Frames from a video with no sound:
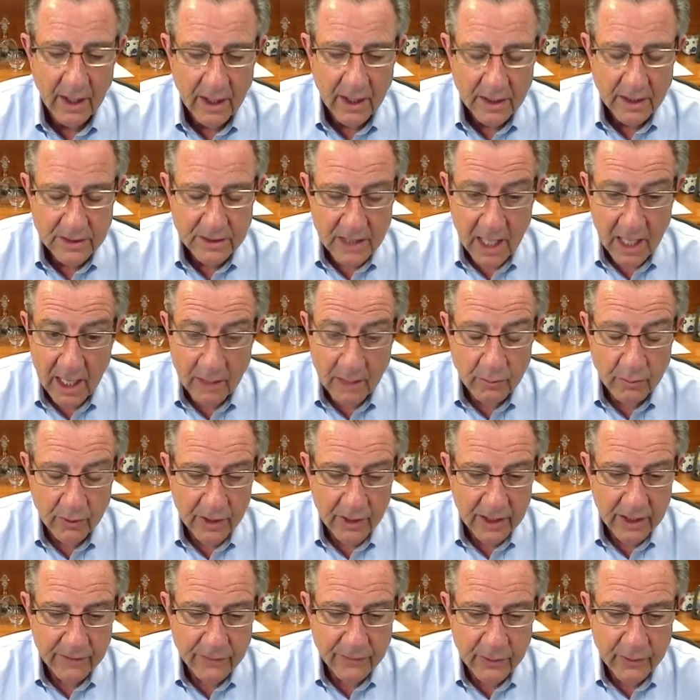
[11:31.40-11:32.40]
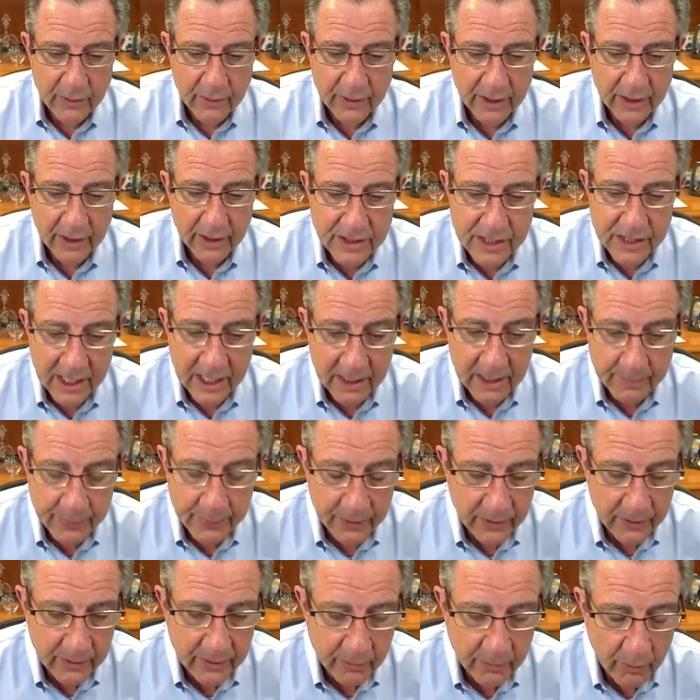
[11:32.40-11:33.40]
Now, I will give you an
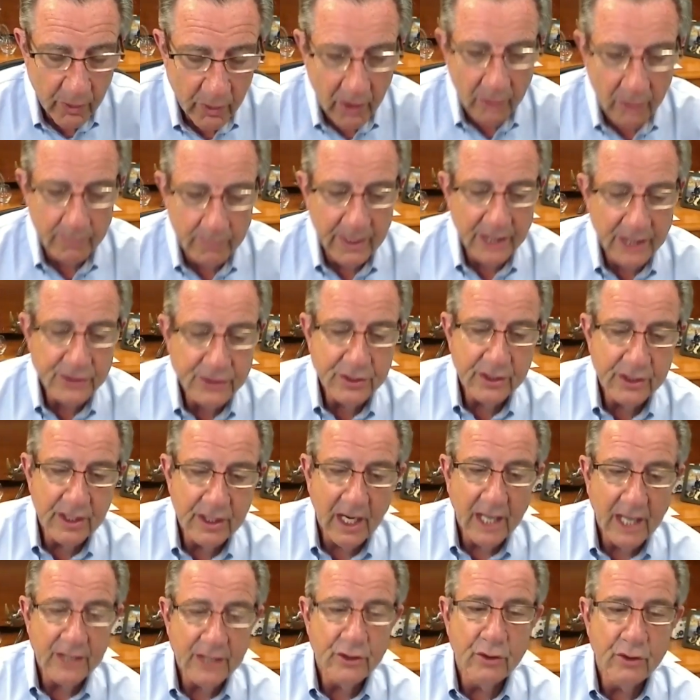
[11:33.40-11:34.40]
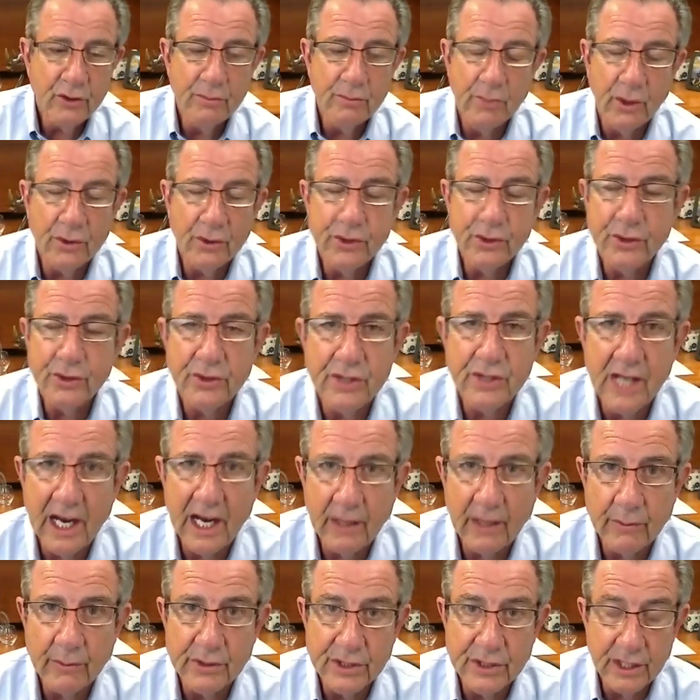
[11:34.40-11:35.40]
example. Walt mentioned I do mergers and
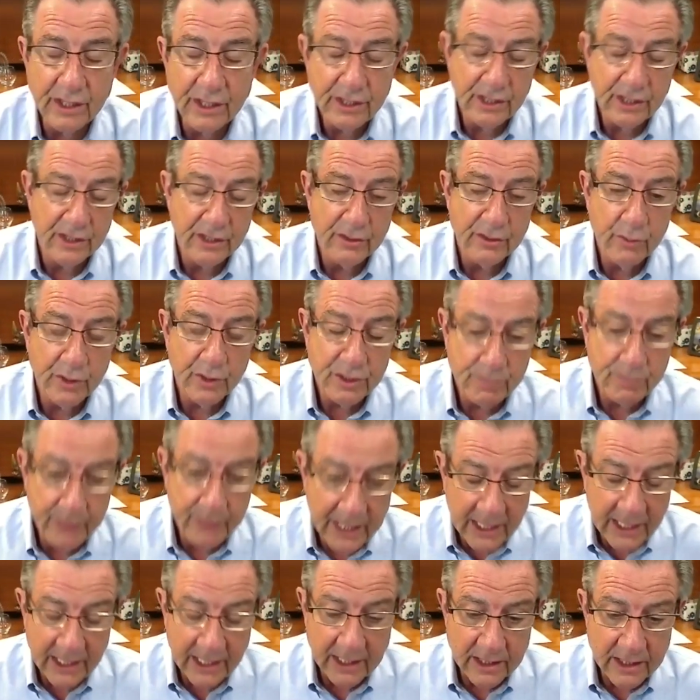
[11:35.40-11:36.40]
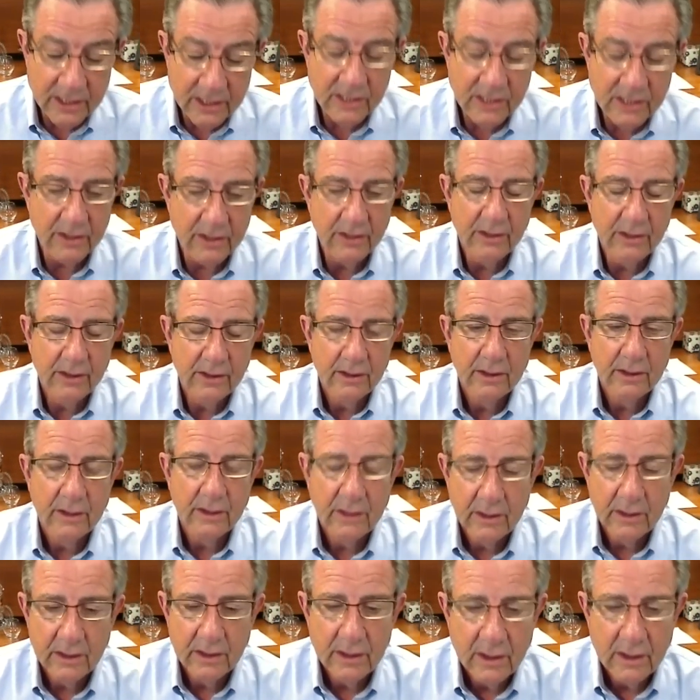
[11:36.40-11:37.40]
acquisitions, which means
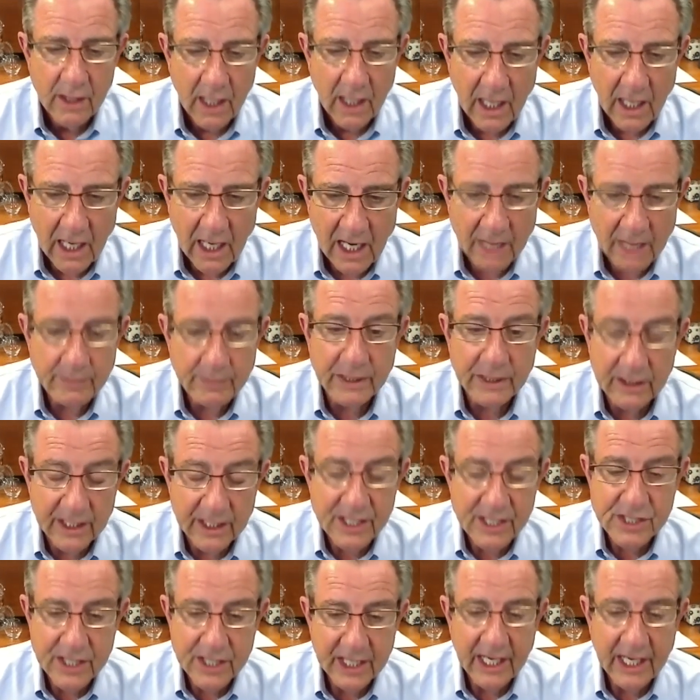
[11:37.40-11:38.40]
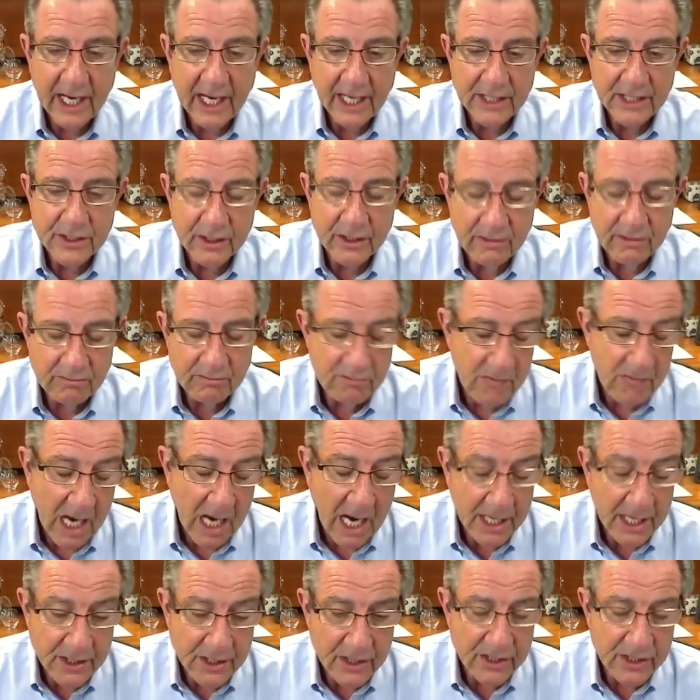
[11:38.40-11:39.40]
I'm a listing agent.
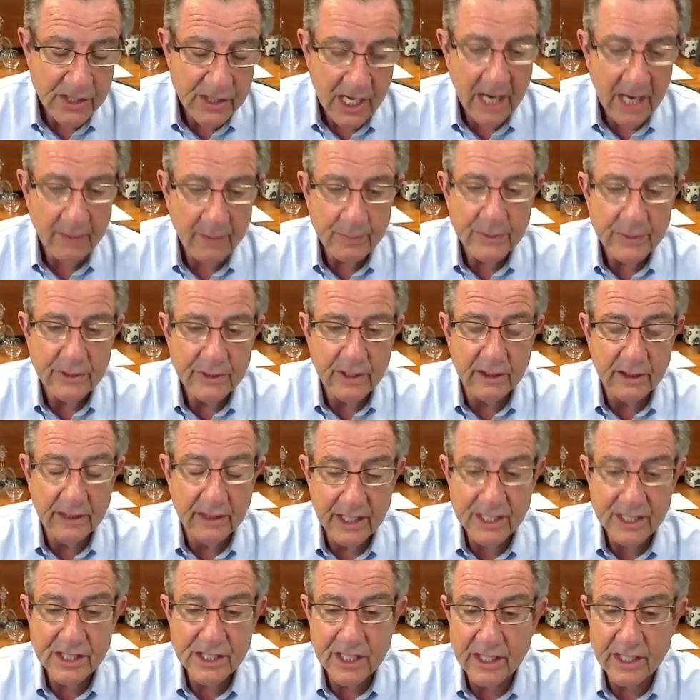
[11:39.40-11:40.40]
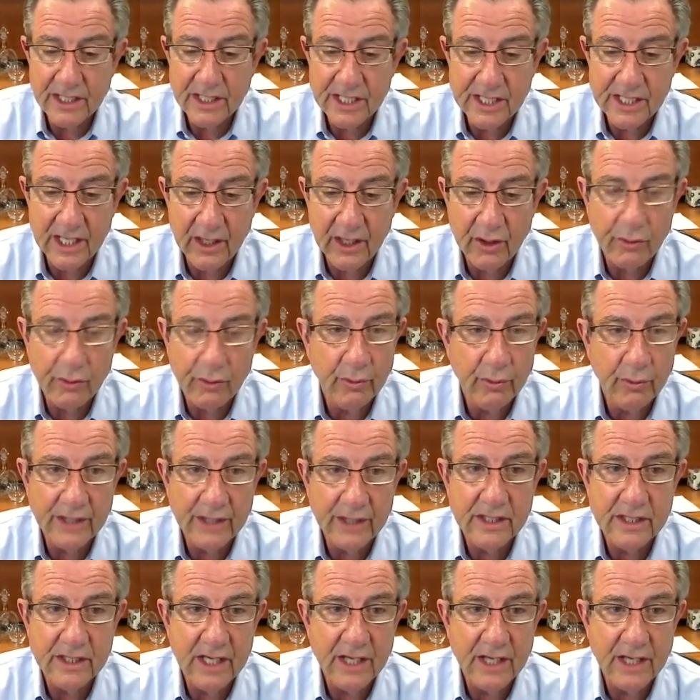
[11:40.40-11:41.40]
I just happen to list and sell
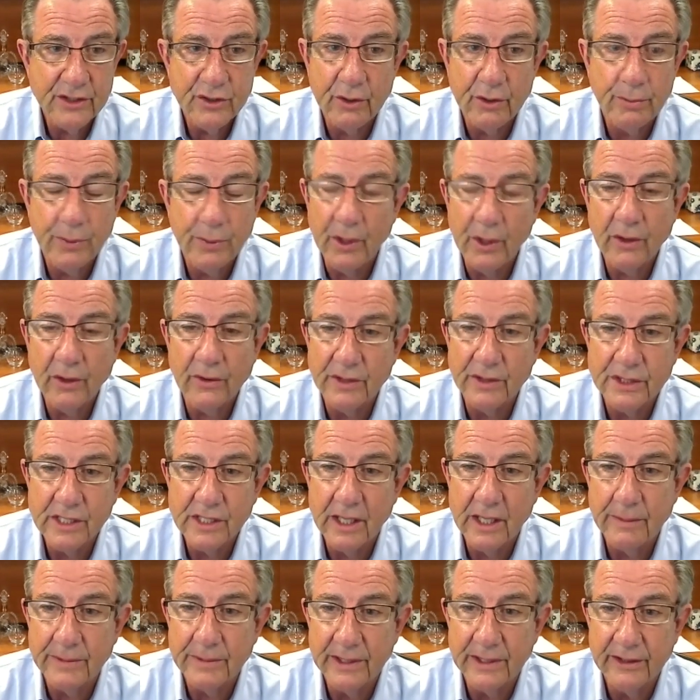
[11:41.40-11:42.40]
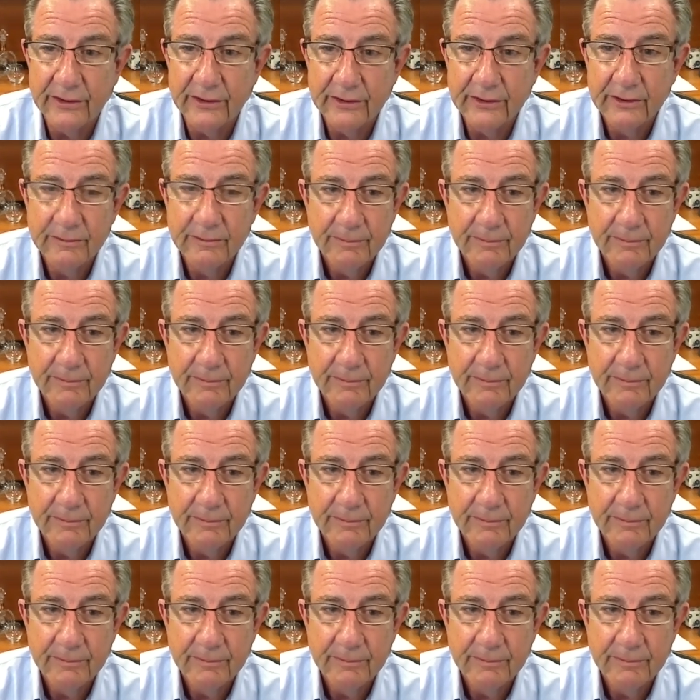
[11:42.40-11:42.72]
residential brokerage companies.